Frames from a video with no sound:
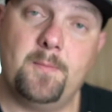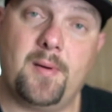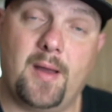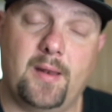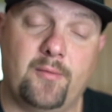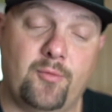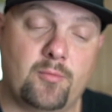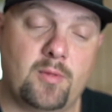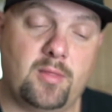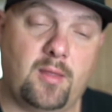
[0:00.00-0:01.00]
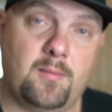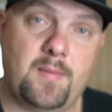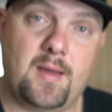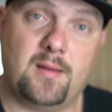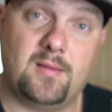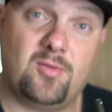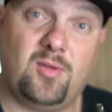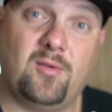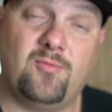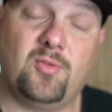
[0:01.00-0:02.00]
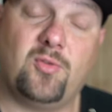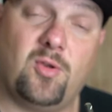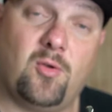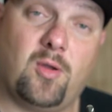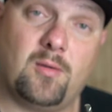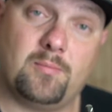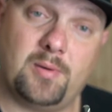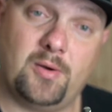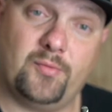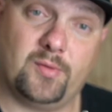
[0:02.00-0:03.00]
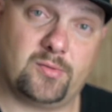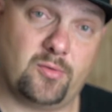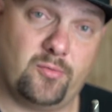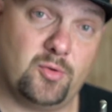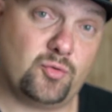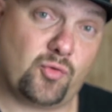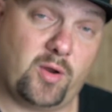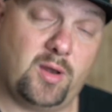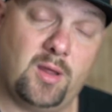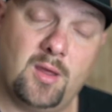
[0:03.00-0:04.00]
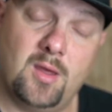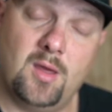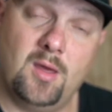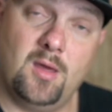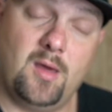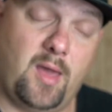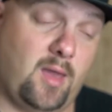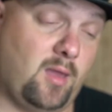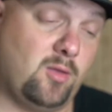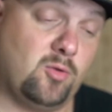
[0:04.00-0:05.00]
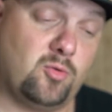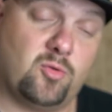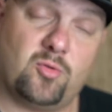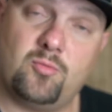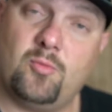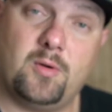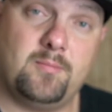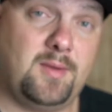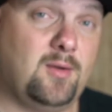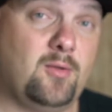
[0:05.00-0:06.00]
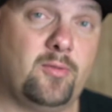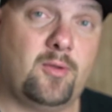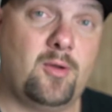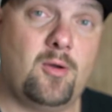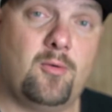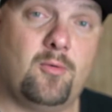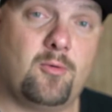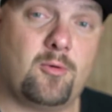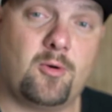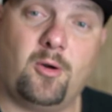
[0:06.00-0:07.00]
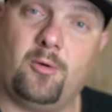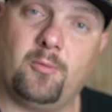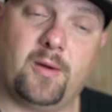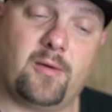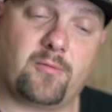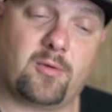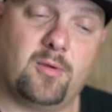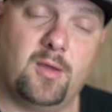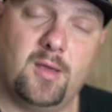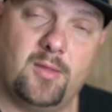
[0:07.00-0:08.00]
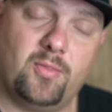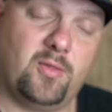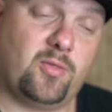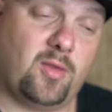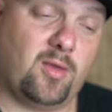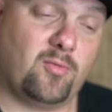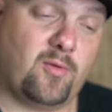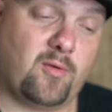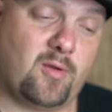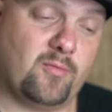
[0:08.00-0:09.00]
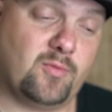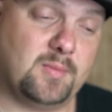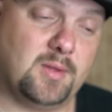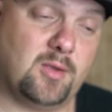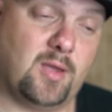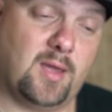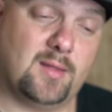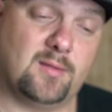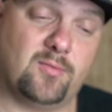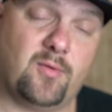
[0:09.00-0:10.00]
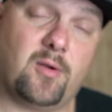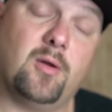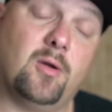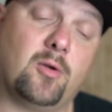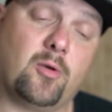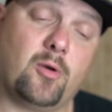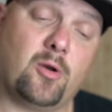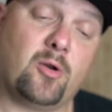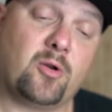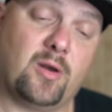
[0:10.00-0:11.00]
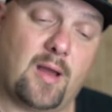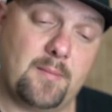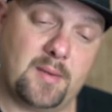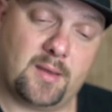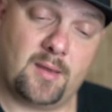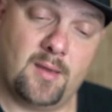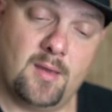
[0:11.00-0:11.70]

But if you really think about it, this thing fits in your hand perfect. So if you're training and you just want to be on the go or whatever, this thing is very comfortable in your hand. It's very ergonomic.